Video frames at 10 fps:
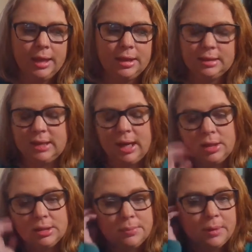that
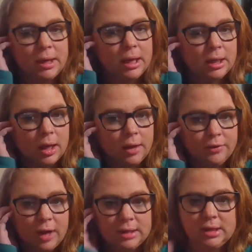tells the plan
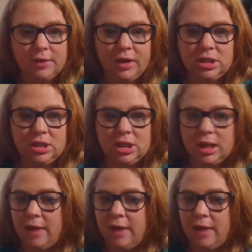of God's salvation